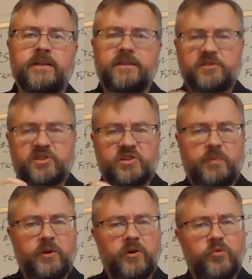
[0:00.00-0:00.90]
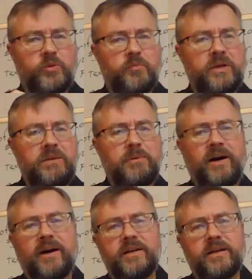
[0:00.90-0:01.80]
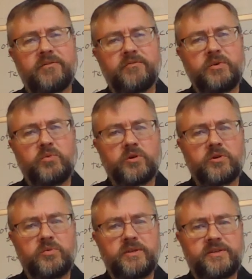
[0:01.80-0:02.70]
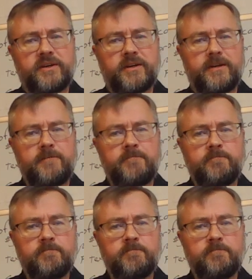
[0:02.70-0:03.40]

That the Spirit would be behind every word we say.